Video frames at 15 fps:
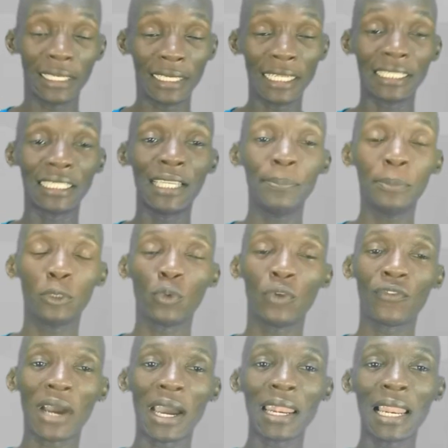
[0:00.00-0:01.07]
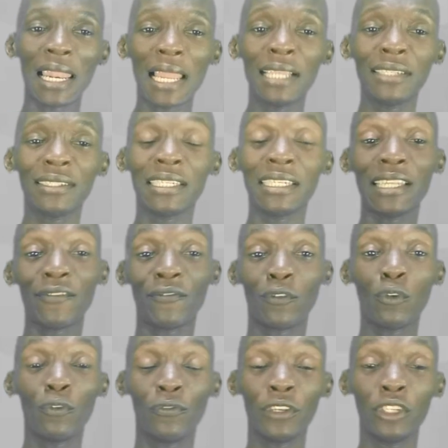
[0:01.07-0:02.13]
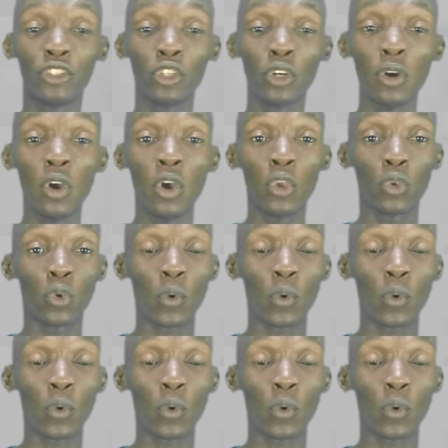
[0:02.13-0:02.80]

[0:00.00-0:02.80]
the tips we've analyzed in the full video.